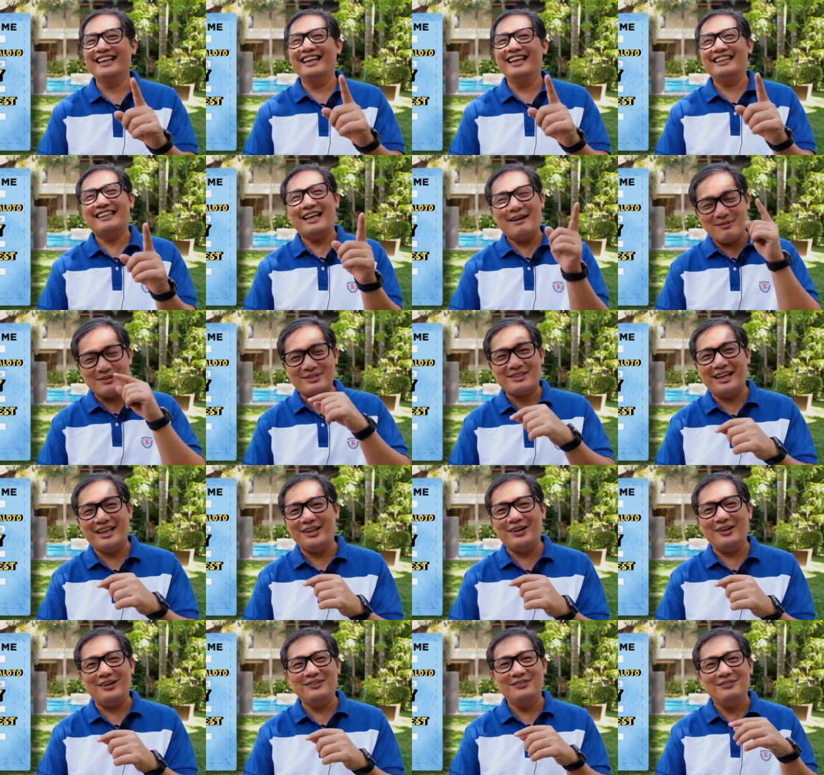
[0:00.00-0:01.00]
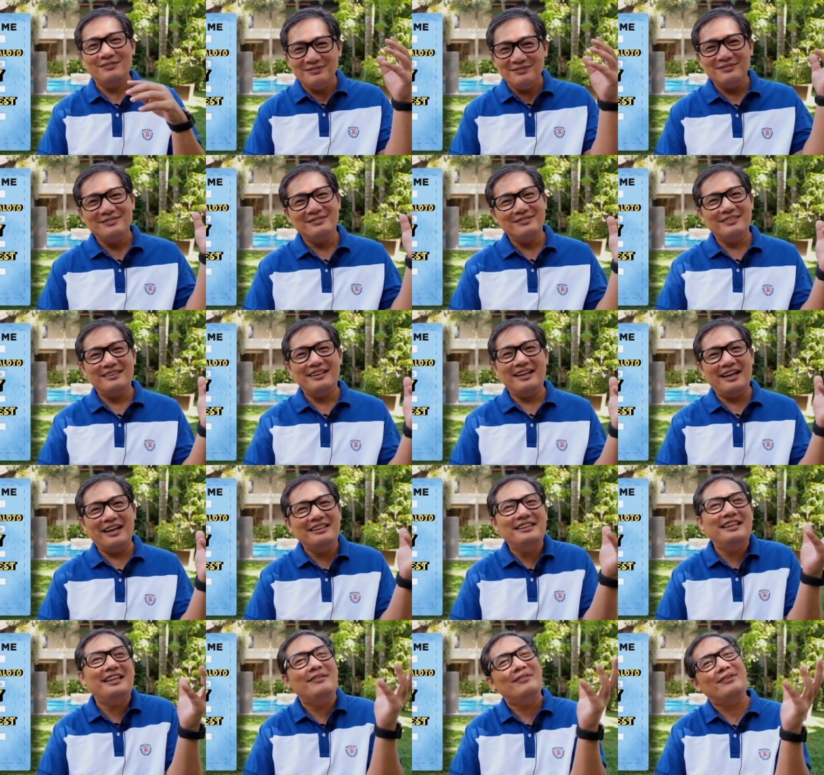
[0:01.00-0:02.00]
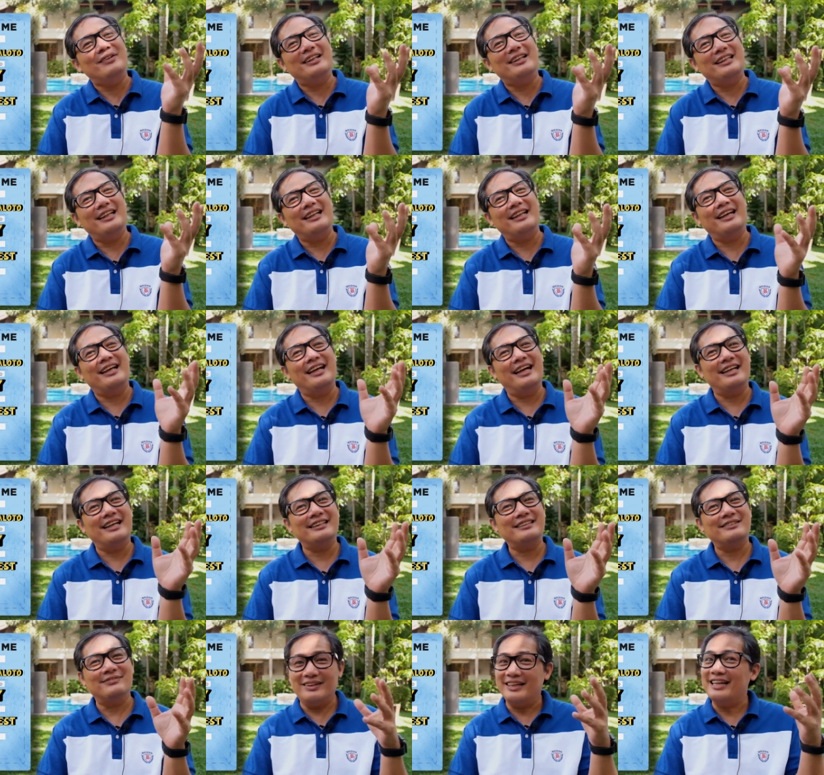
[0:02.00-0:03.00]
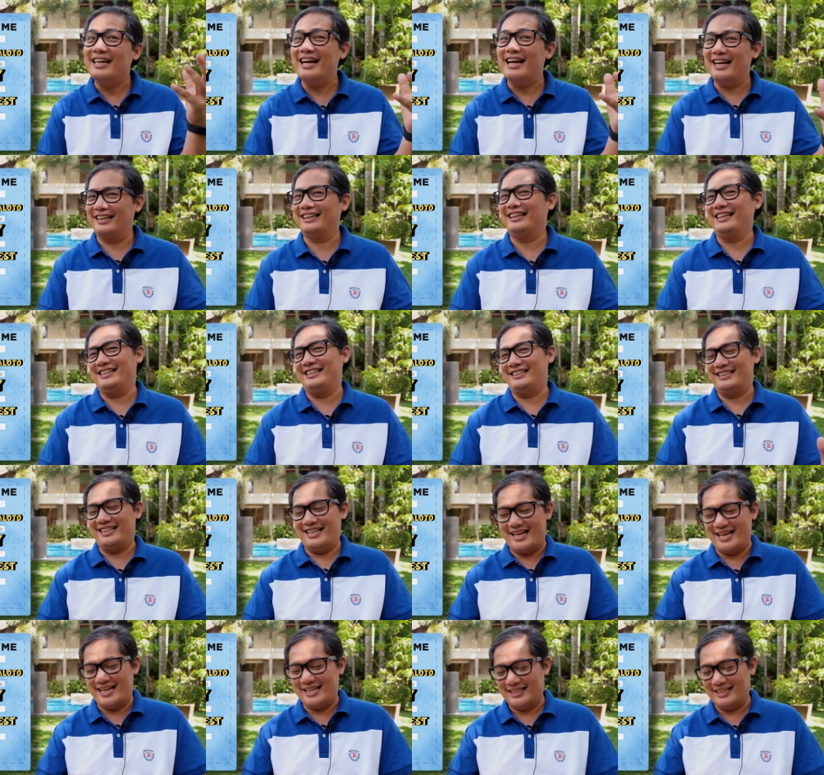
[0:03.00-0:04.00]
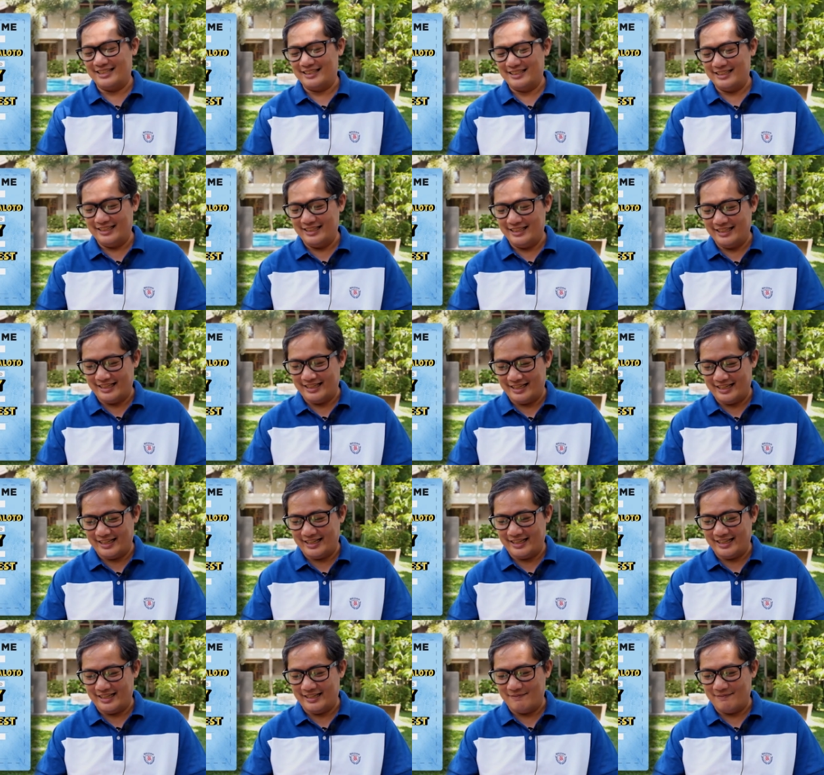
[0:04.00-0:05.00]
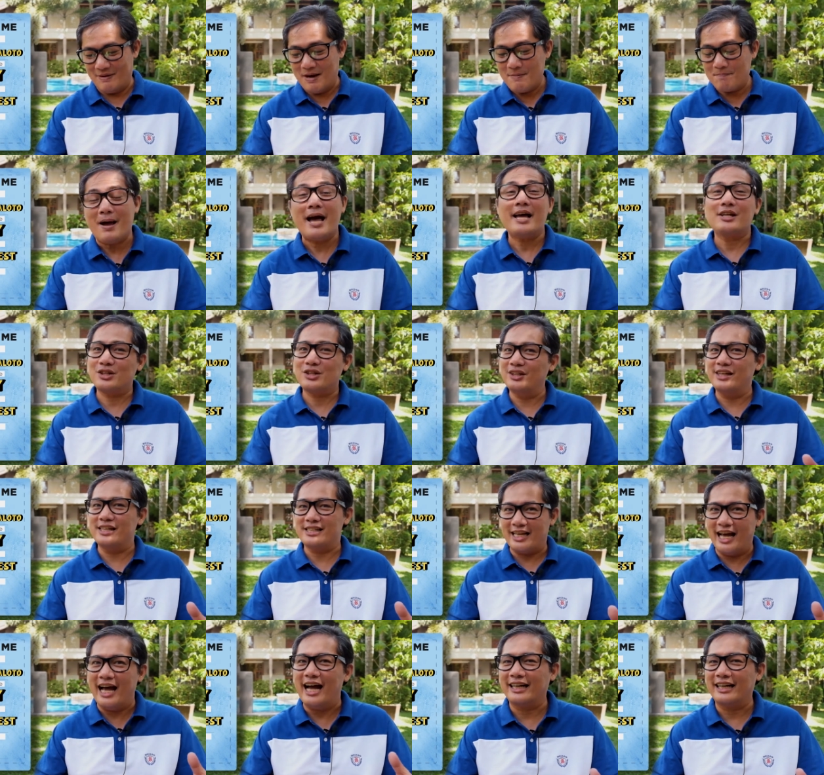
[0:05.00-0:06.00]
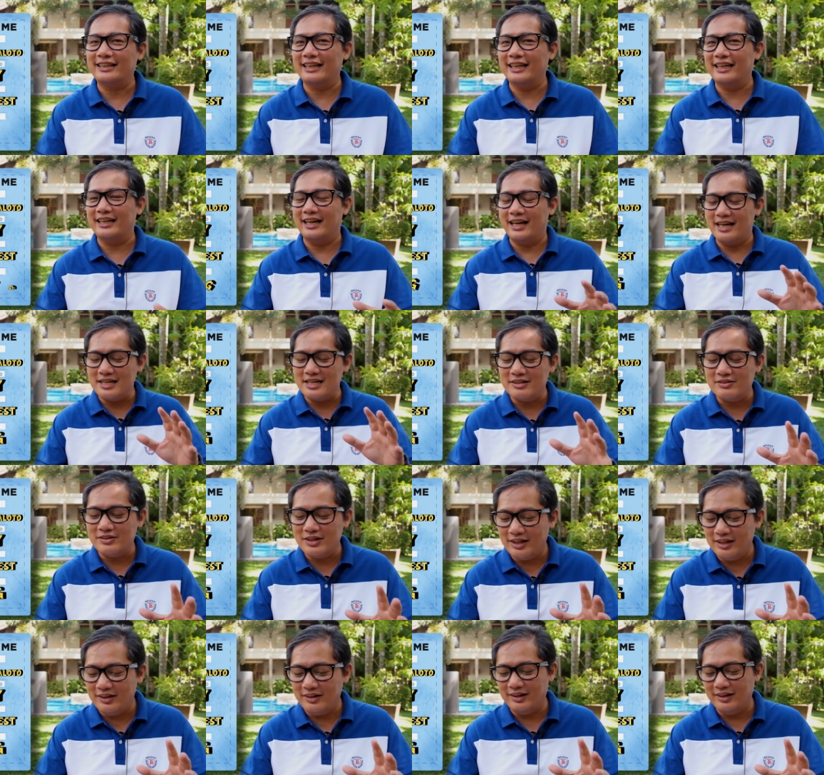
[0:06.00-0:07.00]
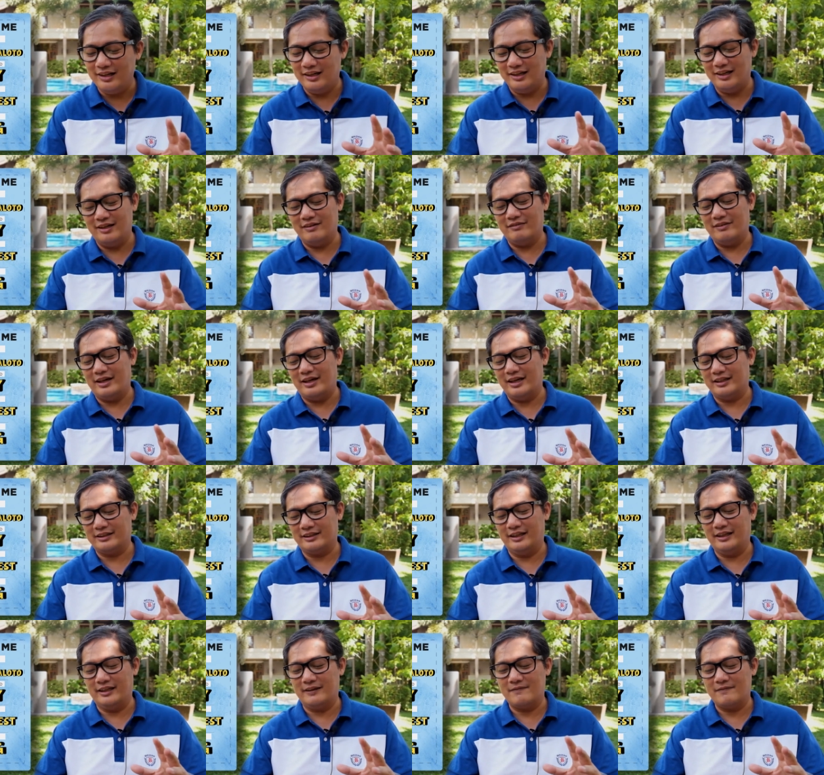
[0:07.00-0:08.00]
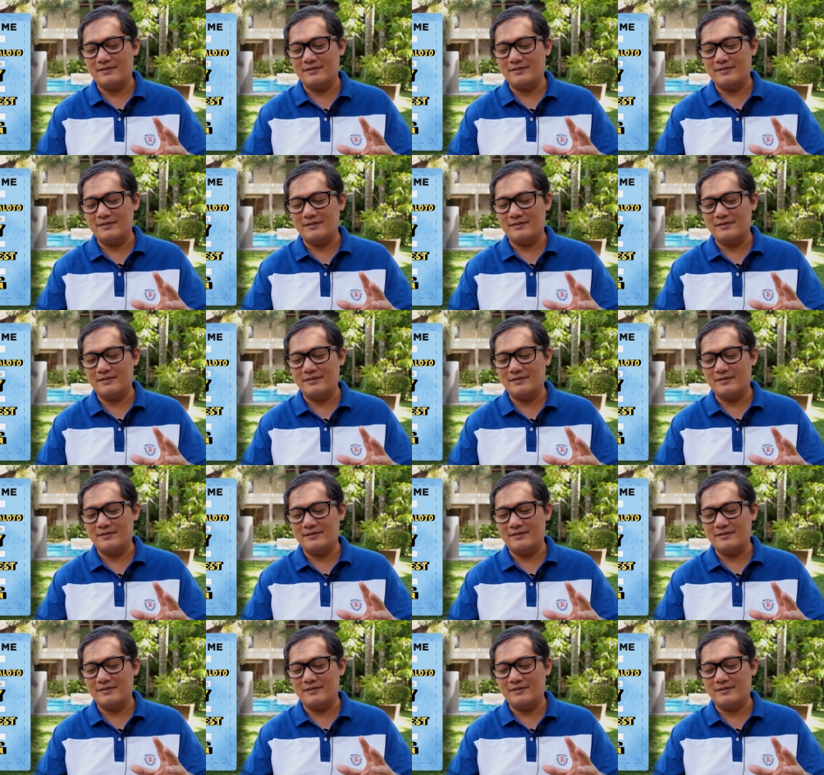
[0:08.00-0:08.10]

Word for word: Tapos ngayon, ang dream ko na talaga is maging artista. Uh, my passion is acting. I really, really love acting.